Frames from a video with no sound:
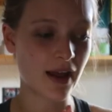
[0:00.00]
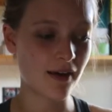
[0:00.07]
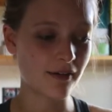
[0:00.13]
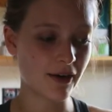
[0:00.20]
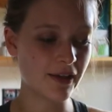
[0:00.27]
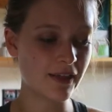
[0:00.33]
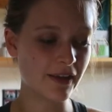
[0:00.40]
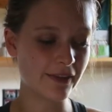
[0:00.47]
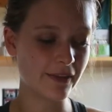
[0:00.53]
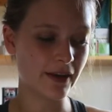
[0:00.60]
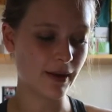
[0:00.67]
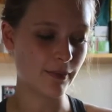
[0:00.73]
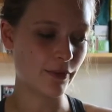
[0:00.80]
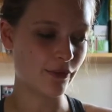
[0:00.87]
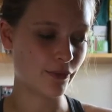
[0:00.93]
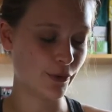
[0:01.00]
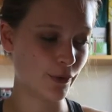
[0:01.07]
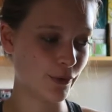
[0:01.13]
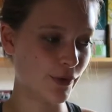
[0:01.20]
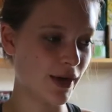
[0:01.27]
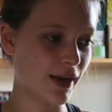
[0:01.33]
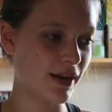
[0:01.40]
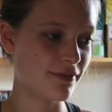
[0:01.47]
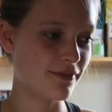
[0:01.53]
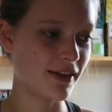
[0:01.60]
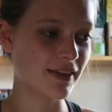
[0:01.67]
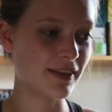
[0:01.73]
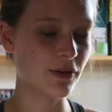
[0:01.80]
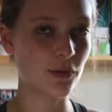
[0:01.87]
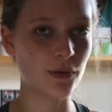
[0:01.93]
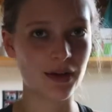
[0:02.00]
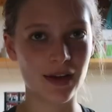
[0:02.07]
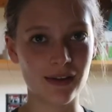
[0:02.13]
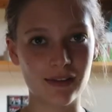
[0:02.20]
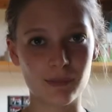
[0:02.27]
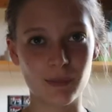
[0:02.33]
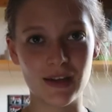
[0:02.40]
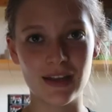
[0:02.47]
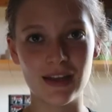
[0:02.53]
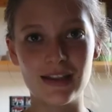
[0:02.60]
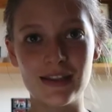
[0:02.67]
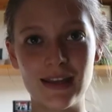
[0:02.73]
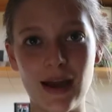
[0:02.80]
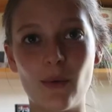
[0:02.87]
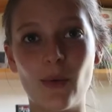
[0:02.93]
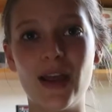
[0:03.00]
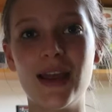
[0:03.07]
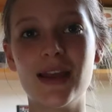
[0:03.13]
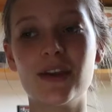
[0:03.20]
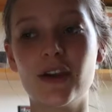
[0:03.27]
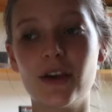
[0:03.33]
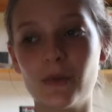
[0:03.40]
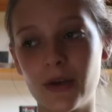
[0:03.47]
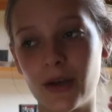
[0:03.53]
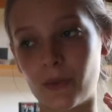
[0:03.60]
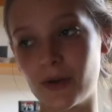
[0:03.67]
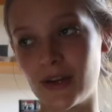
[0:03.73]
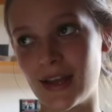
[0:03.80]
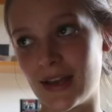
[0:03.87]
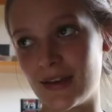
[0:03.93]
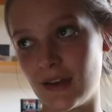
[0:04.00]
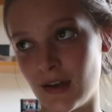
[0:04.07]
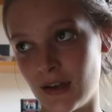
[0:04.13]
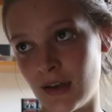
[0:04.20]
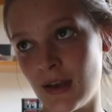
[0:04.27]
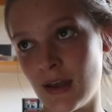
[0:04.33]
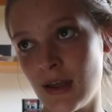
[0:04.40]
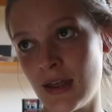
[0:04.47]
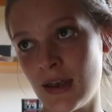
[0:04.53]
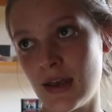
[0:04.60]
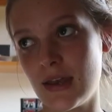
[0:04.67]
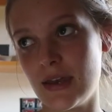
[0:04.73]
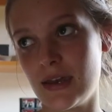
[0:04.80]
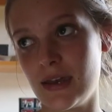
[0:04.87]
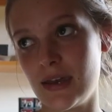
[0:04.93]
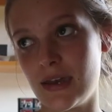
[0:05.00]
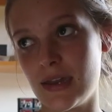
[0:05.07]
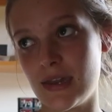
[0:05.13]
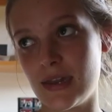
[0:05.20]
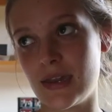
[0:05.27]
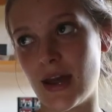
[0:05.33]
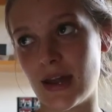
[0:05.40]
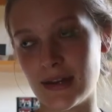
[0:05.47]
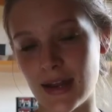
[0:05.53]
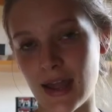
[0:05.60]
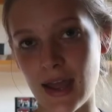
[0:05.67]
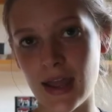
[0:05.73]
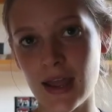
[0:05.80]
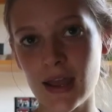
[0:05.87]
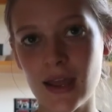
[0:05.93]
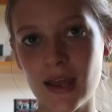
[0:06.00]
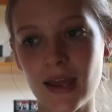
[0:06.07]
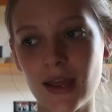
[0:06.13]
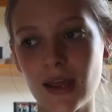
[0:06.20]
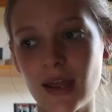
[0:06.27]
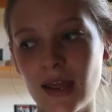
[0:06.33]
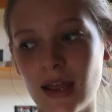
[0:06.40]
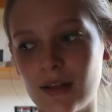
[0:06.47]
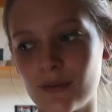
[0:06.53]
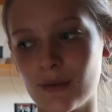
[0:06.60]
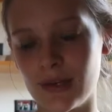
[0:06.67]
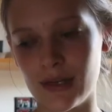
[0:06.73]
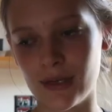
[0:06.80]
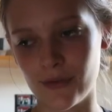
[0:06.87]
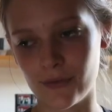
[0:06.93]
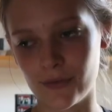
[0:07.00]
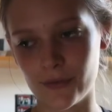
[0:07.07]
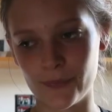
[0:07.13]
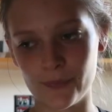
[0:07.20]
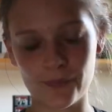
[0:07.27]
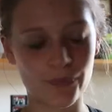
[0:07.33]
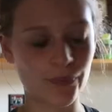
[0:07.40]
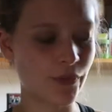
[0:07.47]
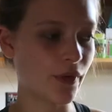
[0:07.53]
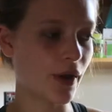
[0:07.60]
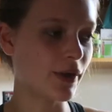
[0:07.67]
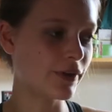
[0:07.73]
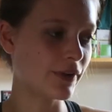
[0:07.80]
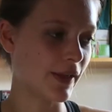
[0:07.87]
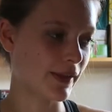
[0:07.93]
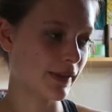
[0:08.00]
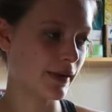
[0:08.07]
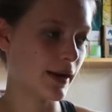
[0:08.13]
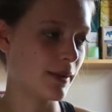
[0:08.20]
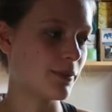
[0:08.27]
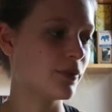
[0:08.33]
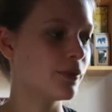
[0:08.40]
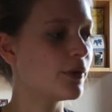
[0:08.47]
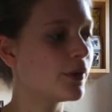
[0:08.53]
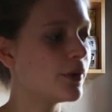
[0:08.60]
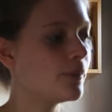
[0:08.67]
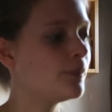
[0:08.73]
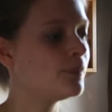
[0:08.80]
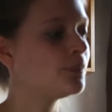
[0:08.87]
I'll write that the night before, and I find that organising my day that way and knowing what I want to get done that day is really useful. So I'll do that the night before.